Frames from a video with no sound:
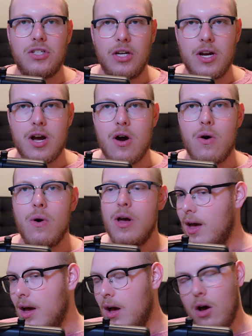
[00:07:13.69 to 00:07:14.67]
to go,
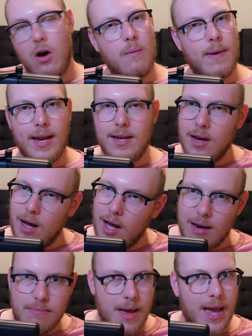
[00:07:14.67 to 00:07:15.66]
Oh my
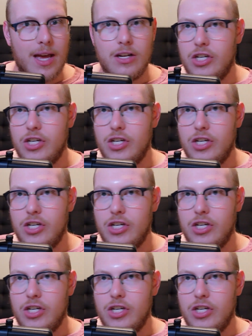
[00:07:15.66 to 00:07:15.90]
God, man.